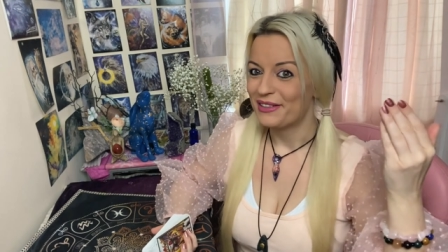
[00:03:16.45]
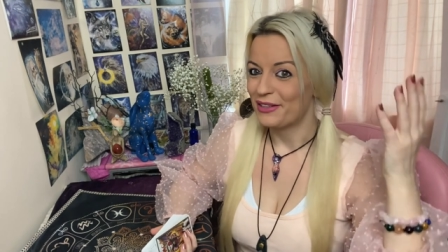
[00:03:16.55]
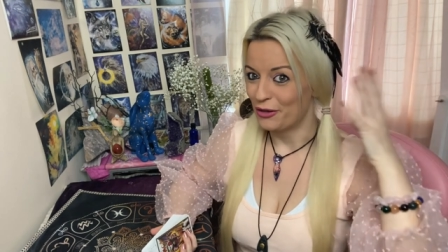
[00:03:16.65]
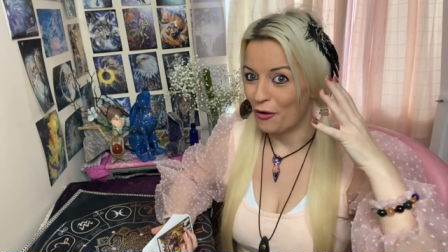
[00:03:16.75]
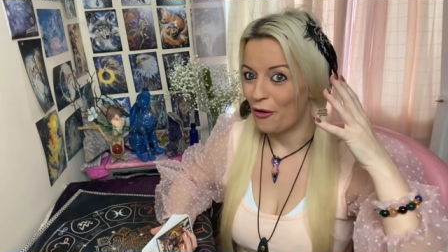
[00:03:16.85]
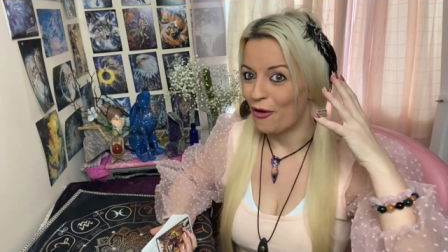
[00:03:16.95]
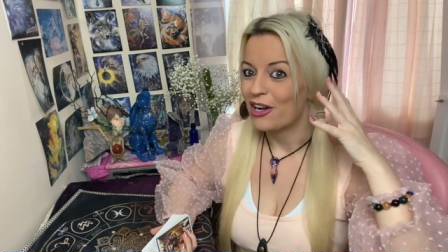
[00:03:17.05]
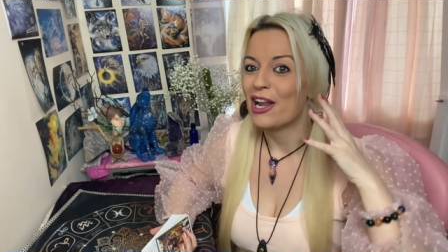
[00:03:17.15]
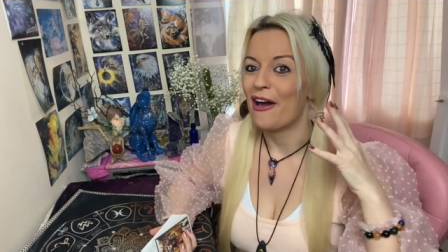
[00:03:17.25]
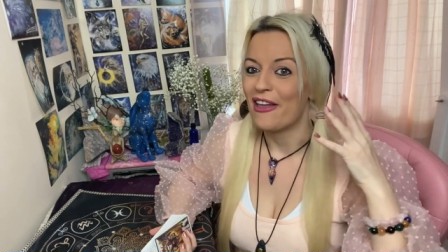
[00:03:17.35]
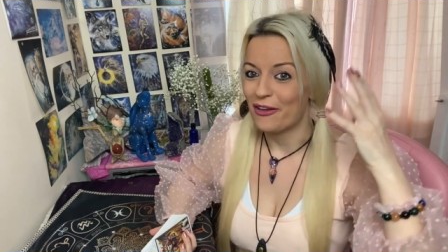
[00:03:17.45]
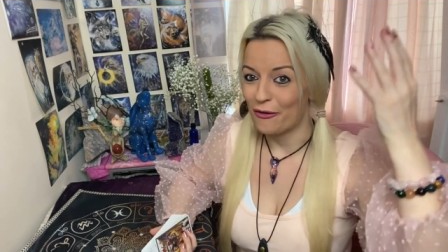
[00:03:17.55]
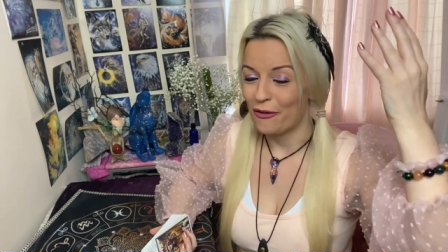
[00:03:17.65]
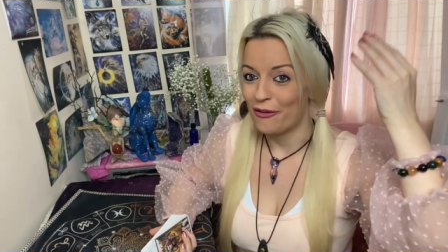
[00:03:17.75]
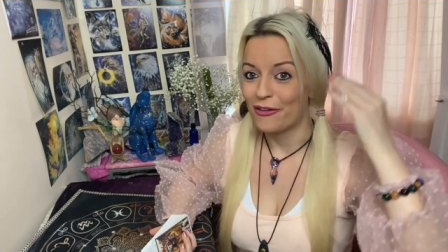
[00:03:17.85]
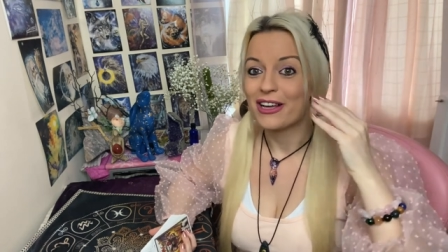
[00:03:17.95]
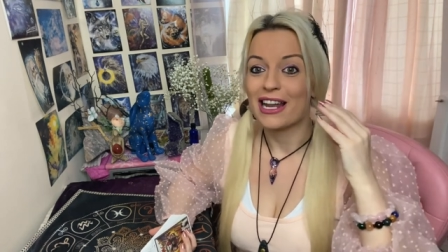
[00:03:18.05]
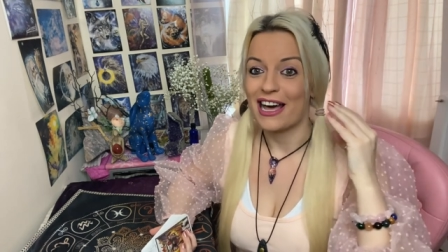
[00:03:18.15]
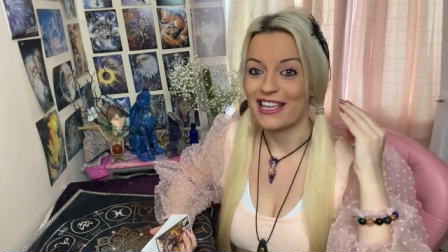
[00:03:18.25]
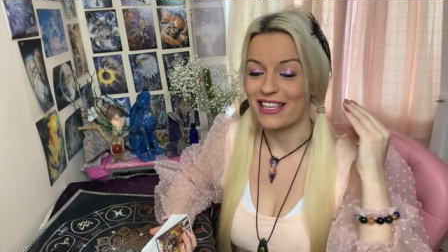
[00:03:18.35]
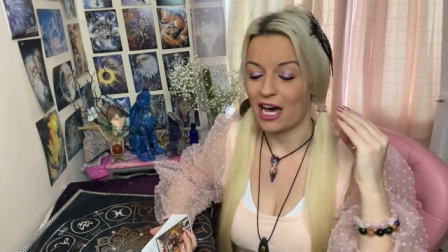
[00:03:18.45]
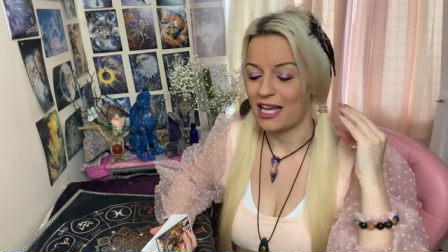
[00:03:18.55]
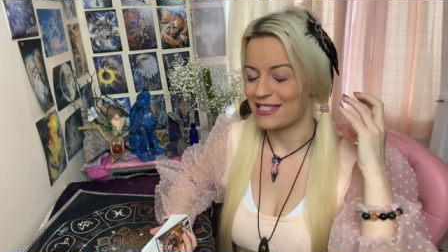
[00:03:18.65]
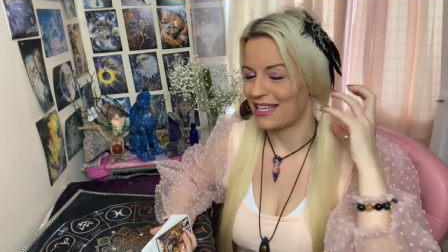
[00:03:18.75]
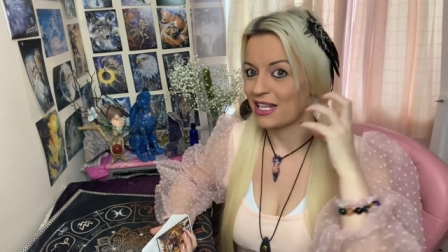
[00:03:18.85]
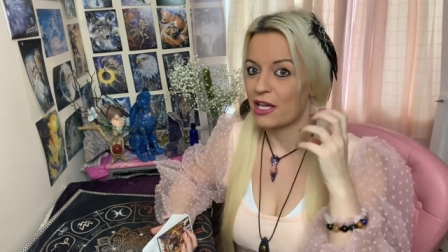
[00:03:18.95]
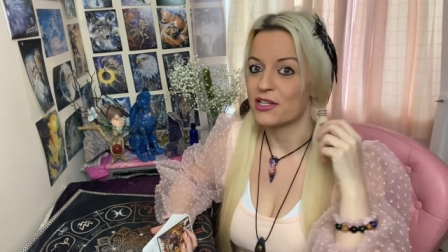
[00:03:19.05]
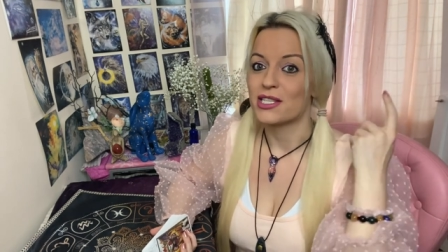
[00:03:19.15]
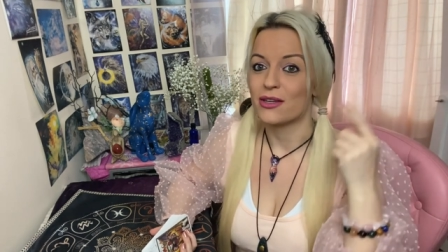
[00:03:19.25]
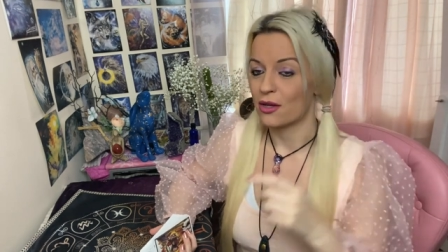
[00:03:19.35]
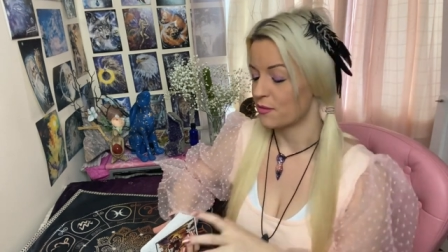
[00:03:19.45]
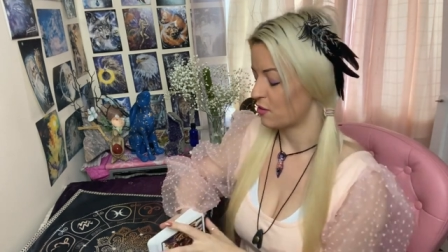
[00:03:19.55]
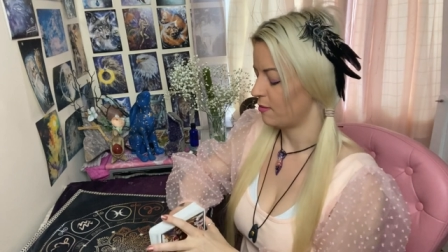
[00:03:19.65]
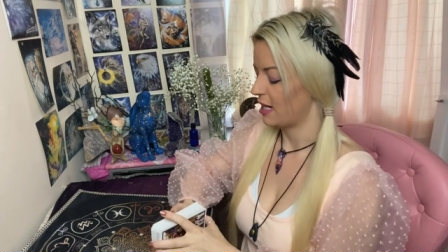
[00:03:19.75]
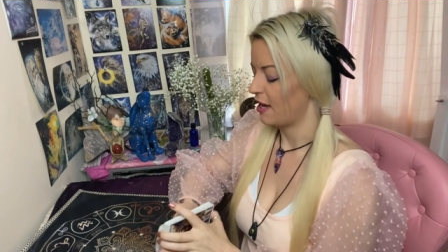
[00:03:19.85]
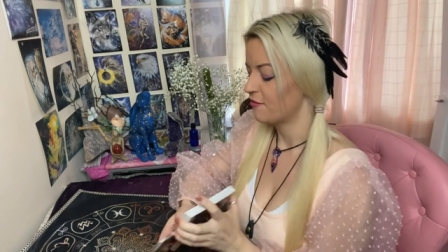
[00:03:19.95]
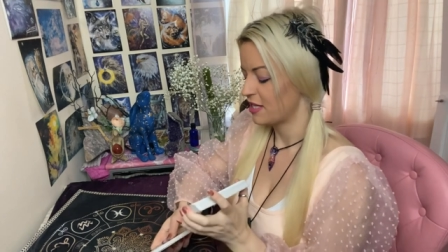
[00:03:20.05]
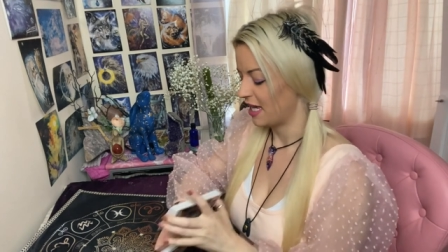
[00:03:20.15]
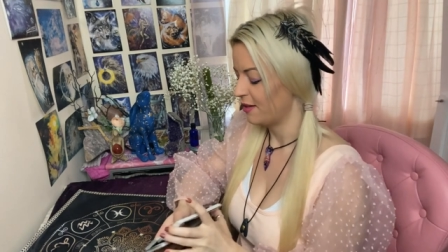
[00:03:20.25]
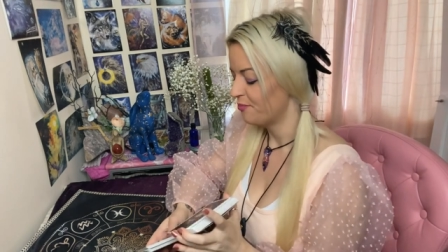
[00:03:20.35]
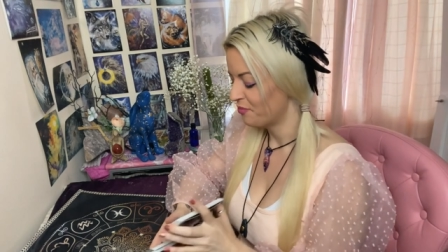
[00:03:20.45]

your guides that are close to you comes from my left ear.